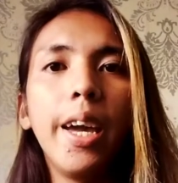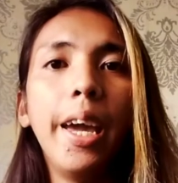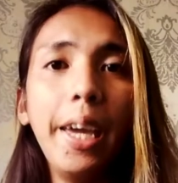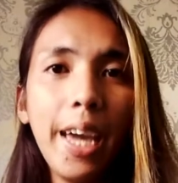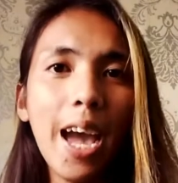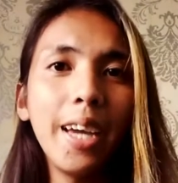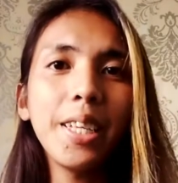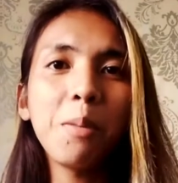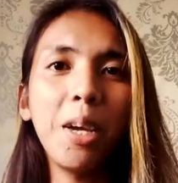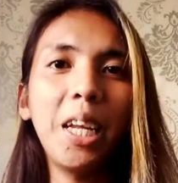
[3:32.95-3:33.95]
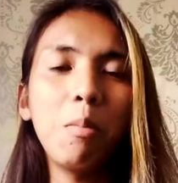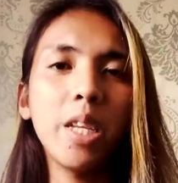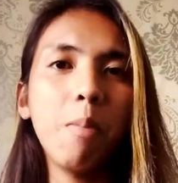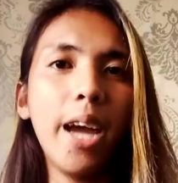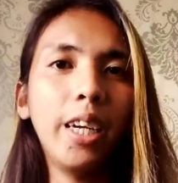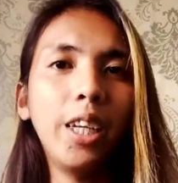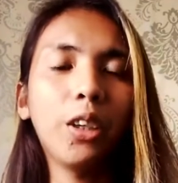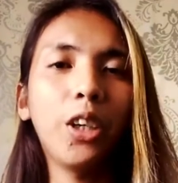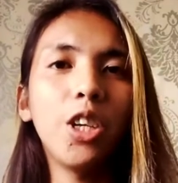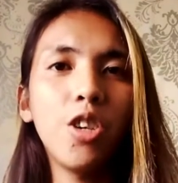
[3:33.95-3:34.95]
Hey guys, my name is Macky
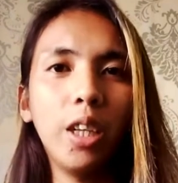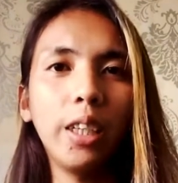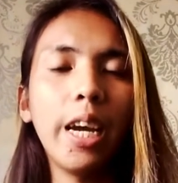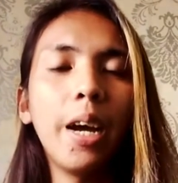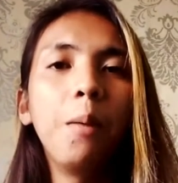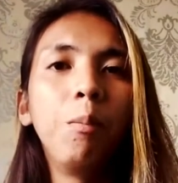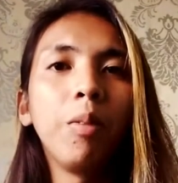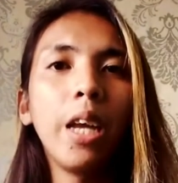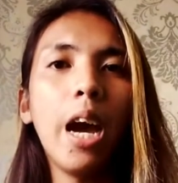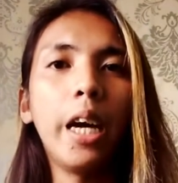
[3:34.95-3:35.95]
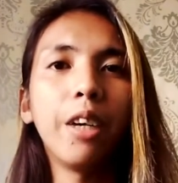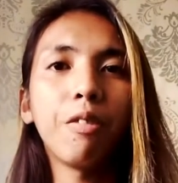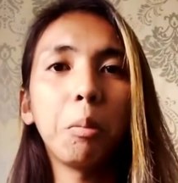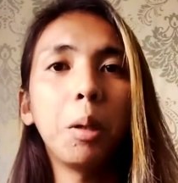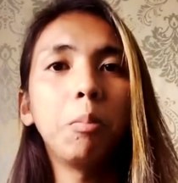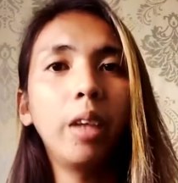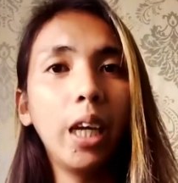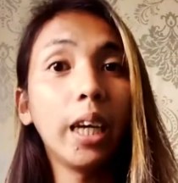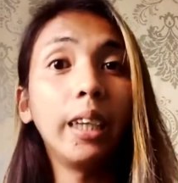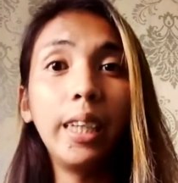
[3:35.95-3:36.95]
Torrechilla I'm from
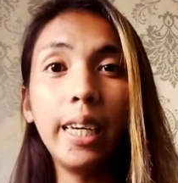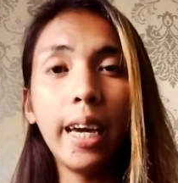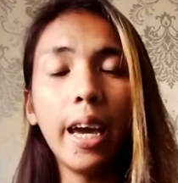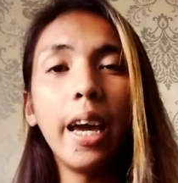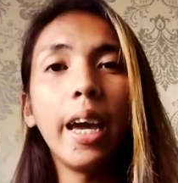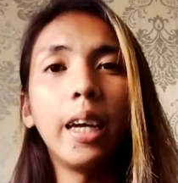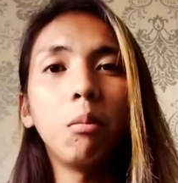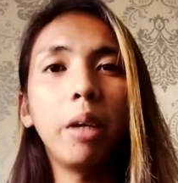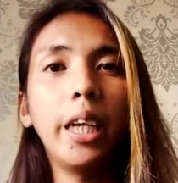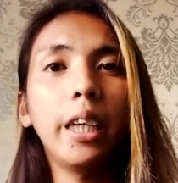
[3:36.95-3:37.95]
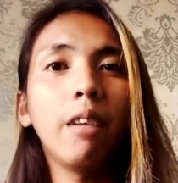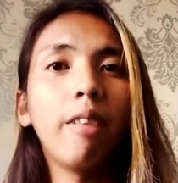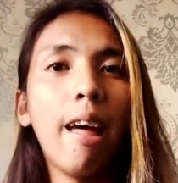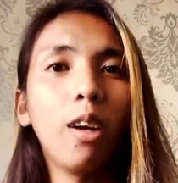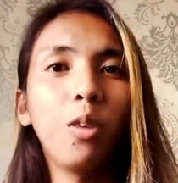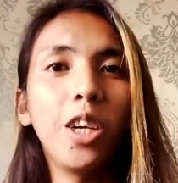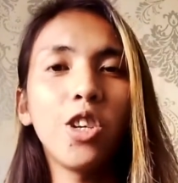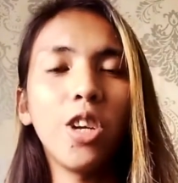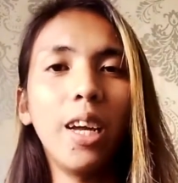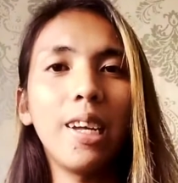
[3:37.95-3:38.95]
Hamtic Antique and my native
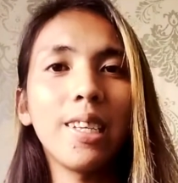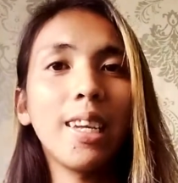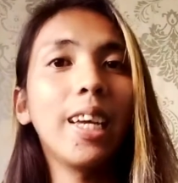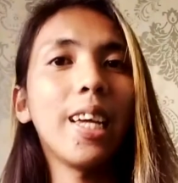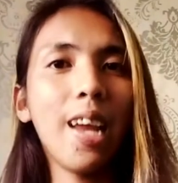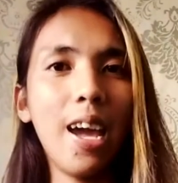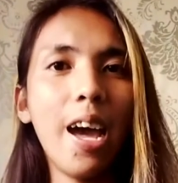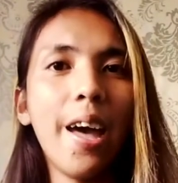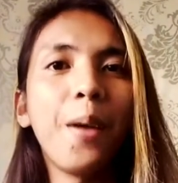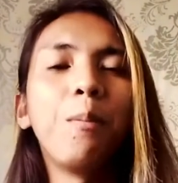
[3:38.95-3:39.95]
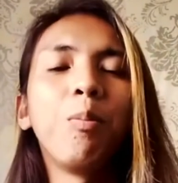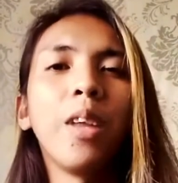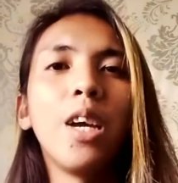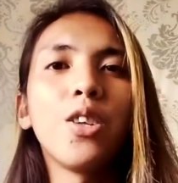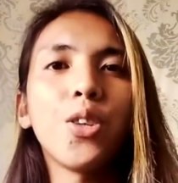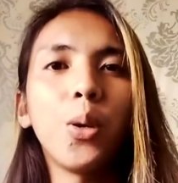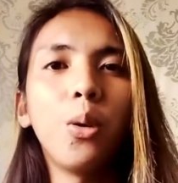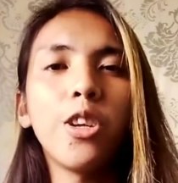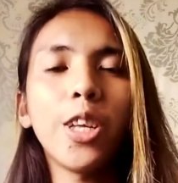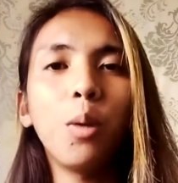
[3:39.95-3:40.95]
language is Kinaray-a. So
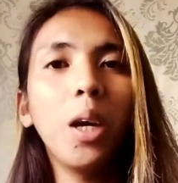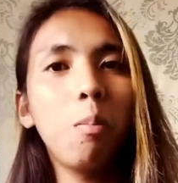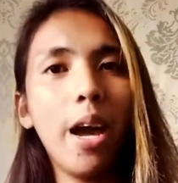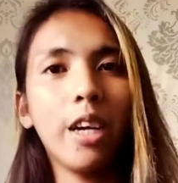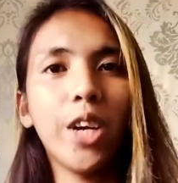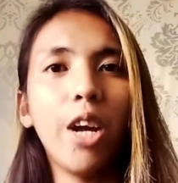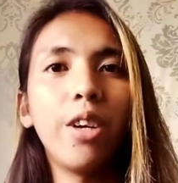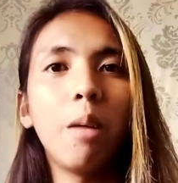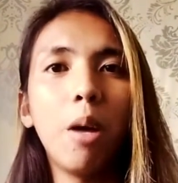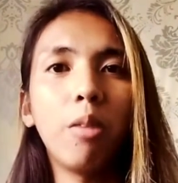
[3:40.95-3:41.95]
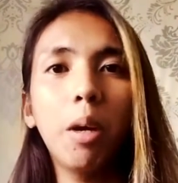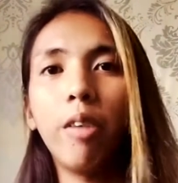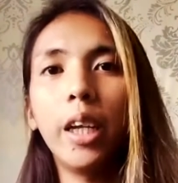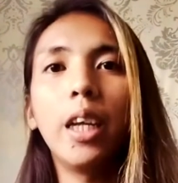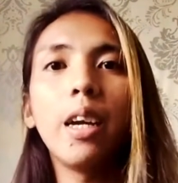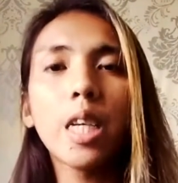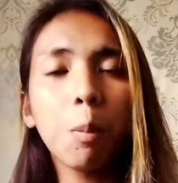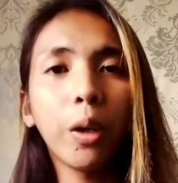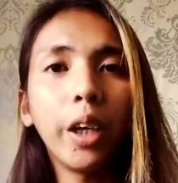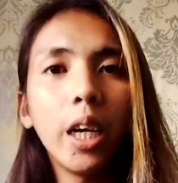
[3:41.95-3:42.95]
just a quick background about my writing
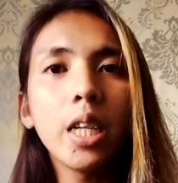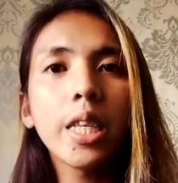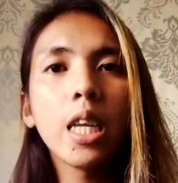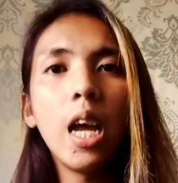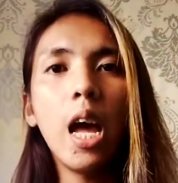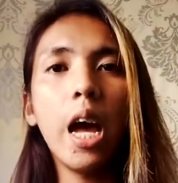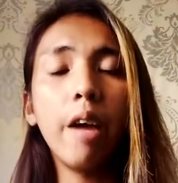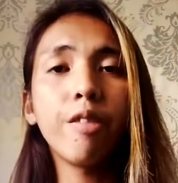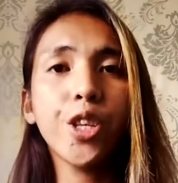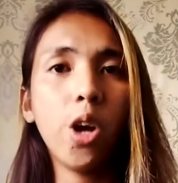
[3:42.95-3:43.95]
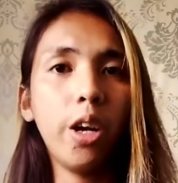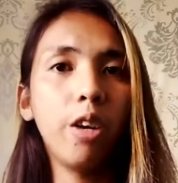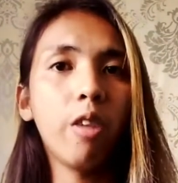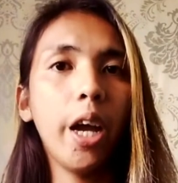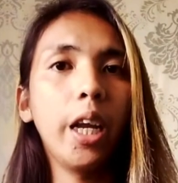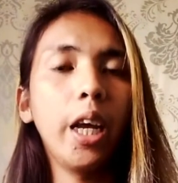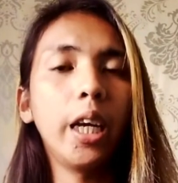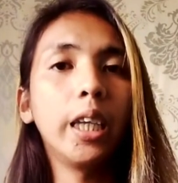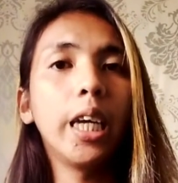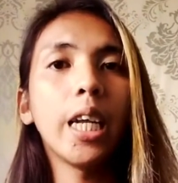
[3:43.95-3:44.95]
experience. I've started writing
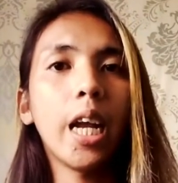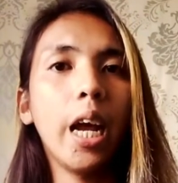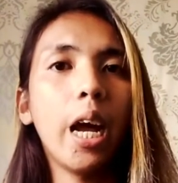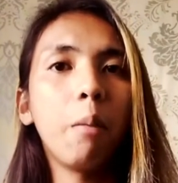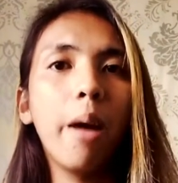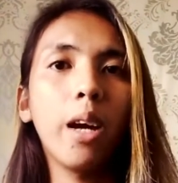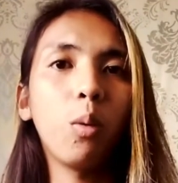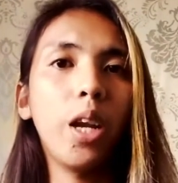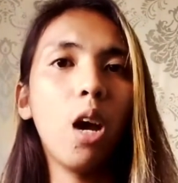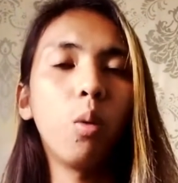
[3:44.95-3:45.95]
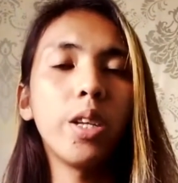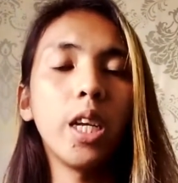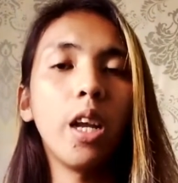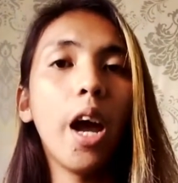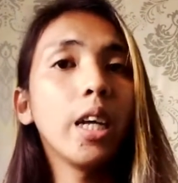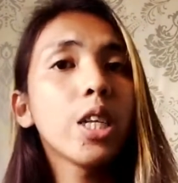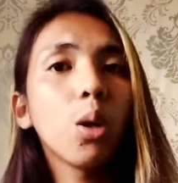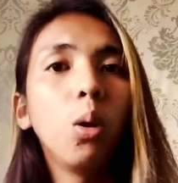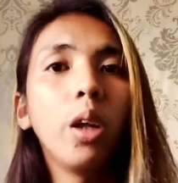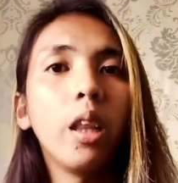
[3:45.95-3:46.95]
in Kinaray-a back when I was in high
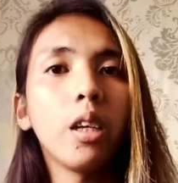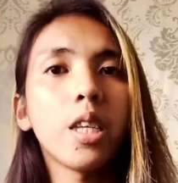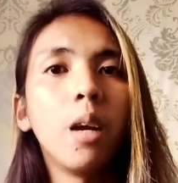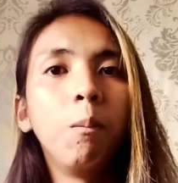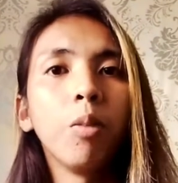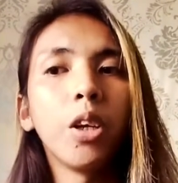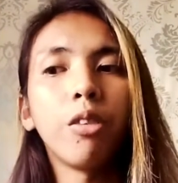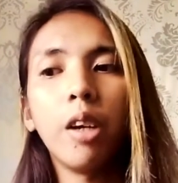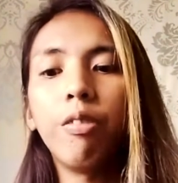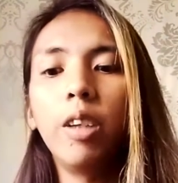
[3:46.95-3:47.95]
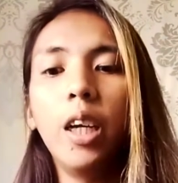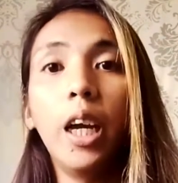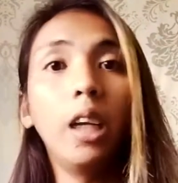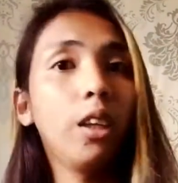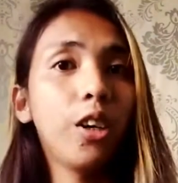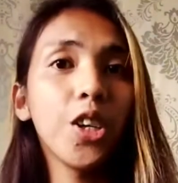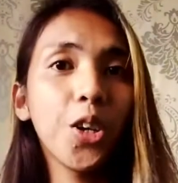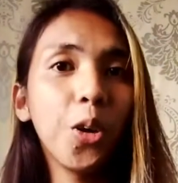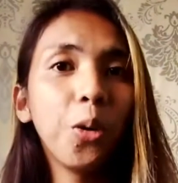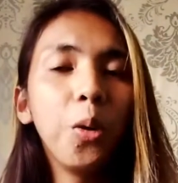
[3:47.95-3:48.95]
school and that's roughly eight years
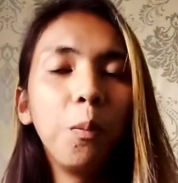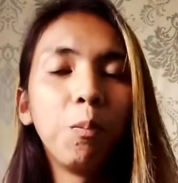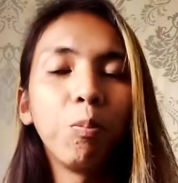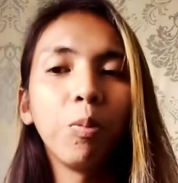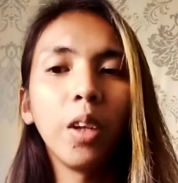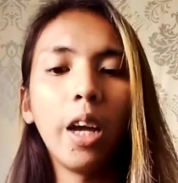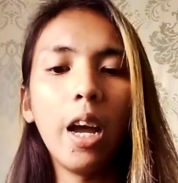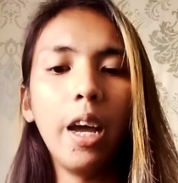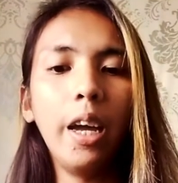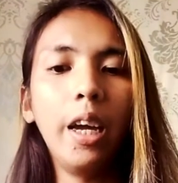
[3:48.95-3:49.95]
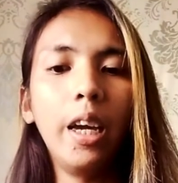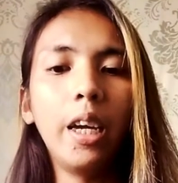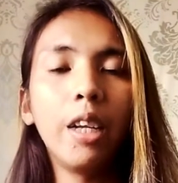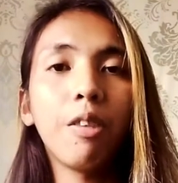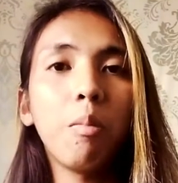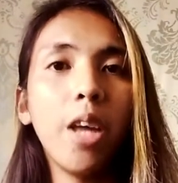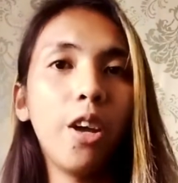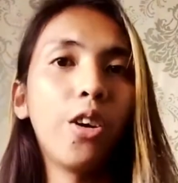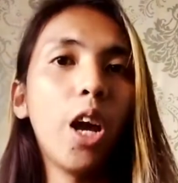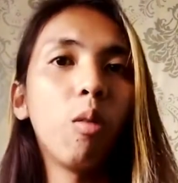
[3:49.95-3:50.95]
ago. And from then
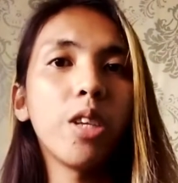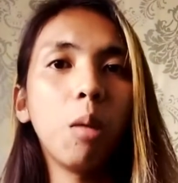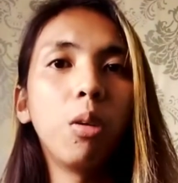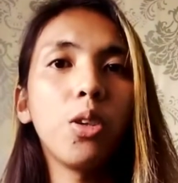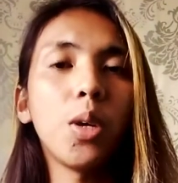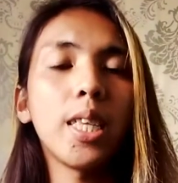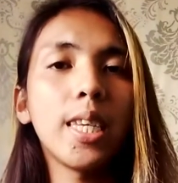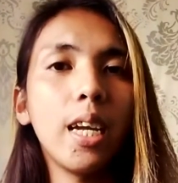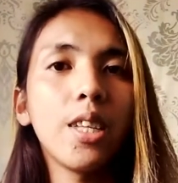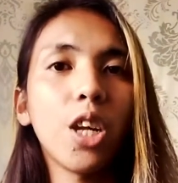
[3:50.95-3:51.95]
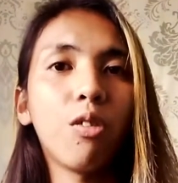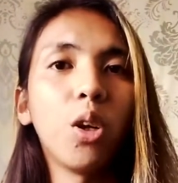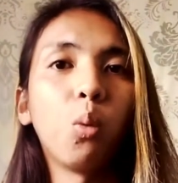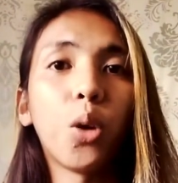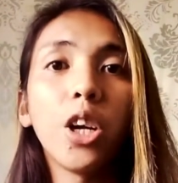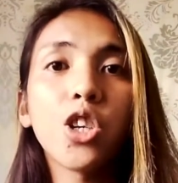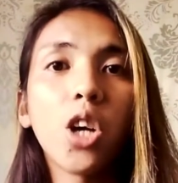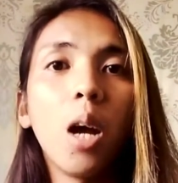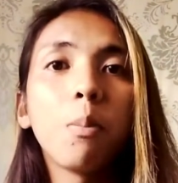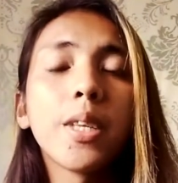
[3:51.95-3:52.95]
on, I was able to attend several
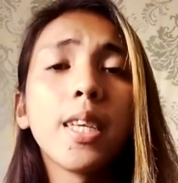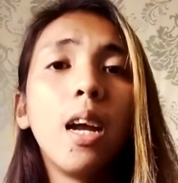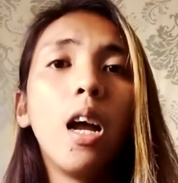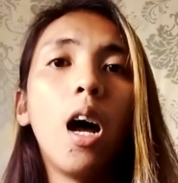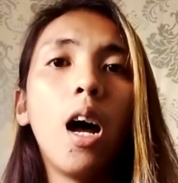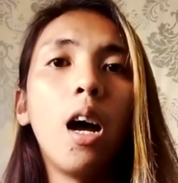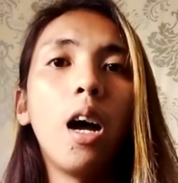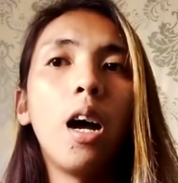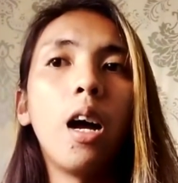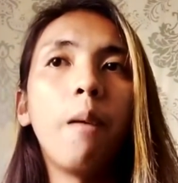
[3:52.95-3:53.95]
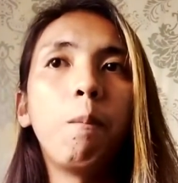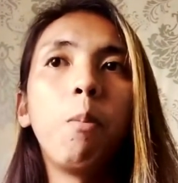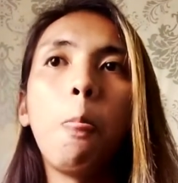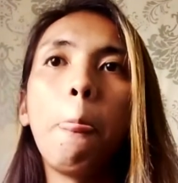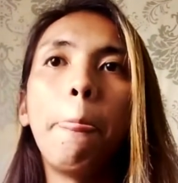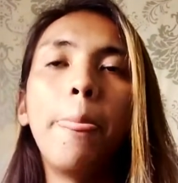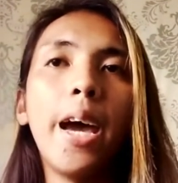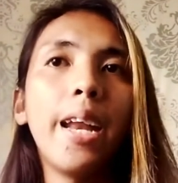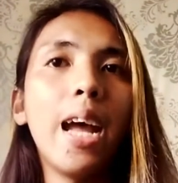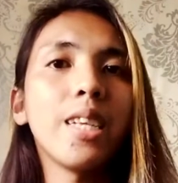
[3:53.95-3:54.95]
workshops um,
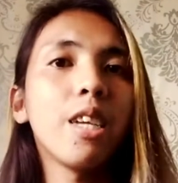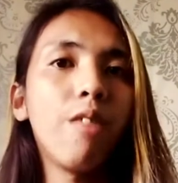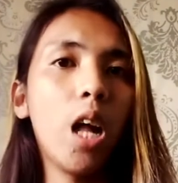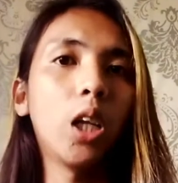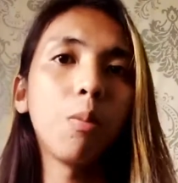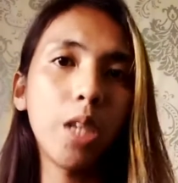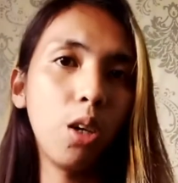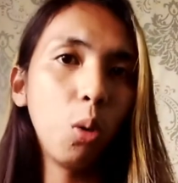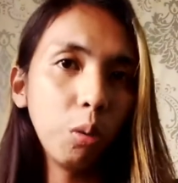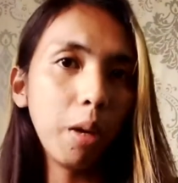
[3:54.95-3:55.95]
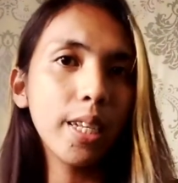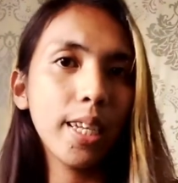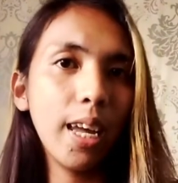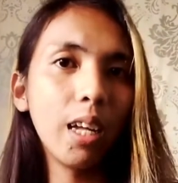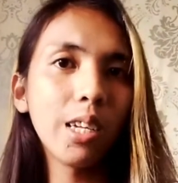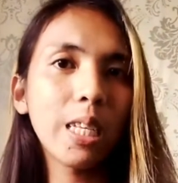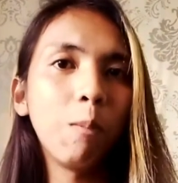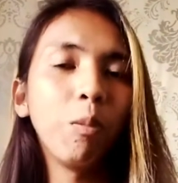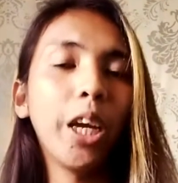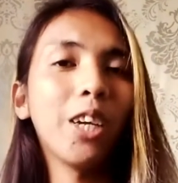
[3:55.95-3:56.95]
that has developed and honed my skills
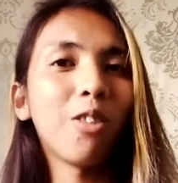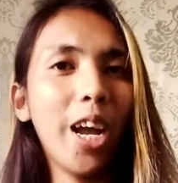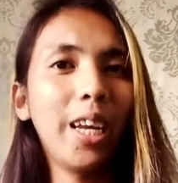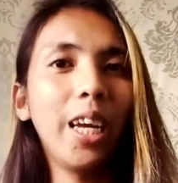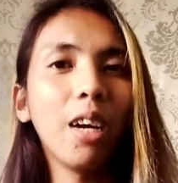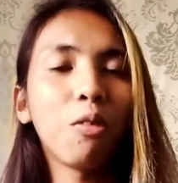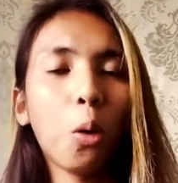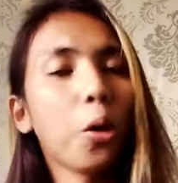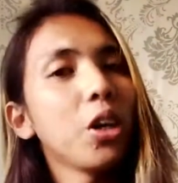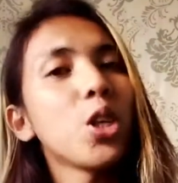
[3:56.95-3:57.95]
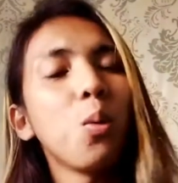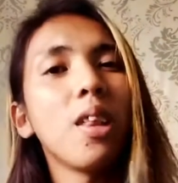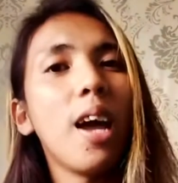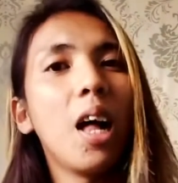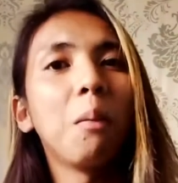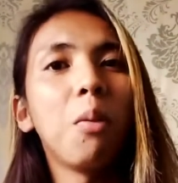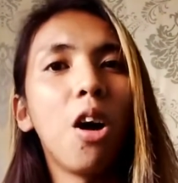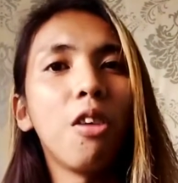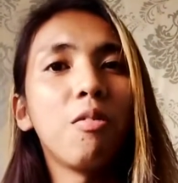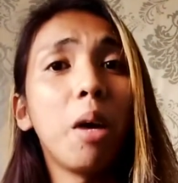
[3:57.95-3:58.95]
in writing, of course, with the help
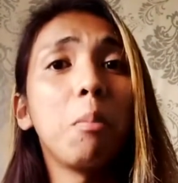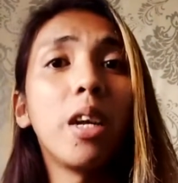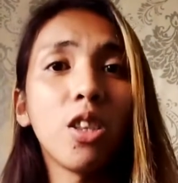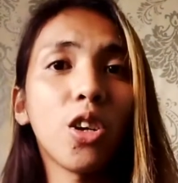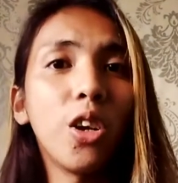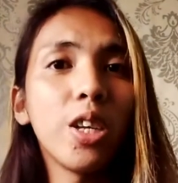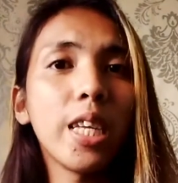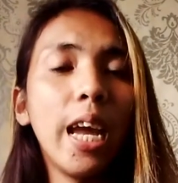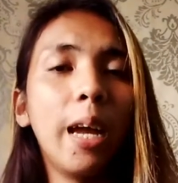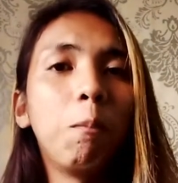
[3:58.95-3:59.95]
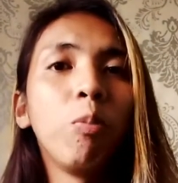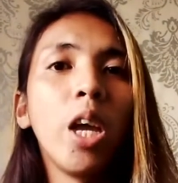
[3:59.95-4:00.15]
of my mentors and